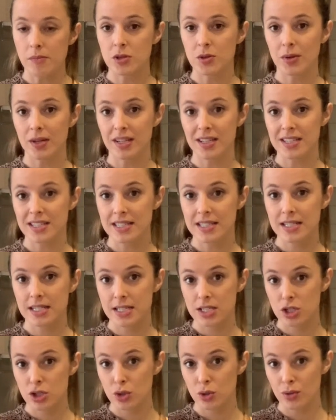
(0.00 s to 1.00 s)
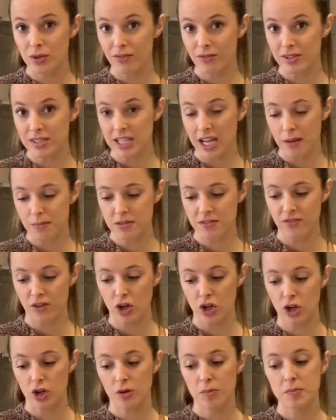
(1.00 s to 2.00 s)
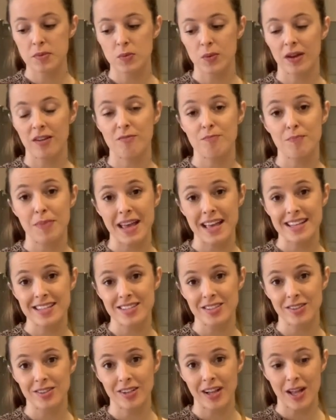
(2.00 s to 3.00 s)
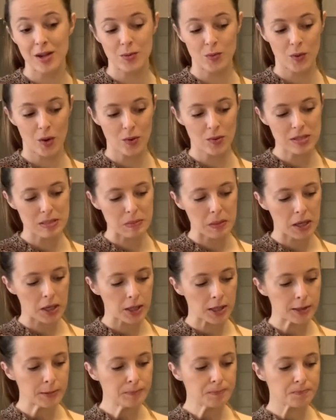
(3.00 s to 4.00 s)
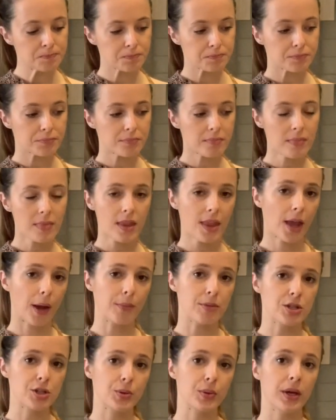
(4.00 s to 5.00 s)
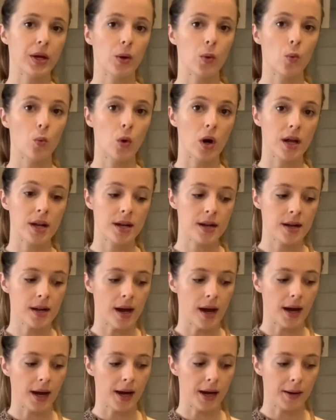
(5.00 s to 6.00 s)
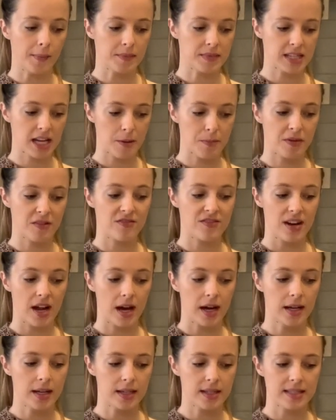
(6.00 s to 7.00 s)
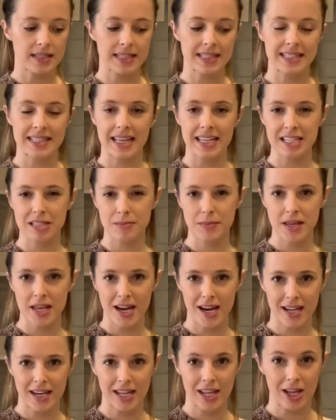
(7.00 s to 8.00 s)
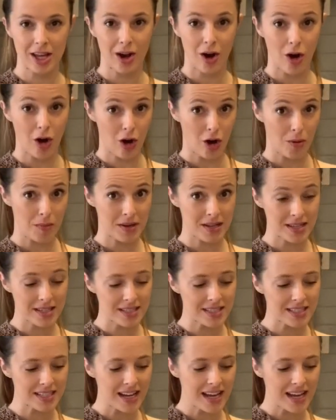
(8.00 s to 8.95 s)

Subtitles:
doing 2 different types of herbs. We have basil and rosemary. I'm doing 1 type of nut. It's a sesame honey almond,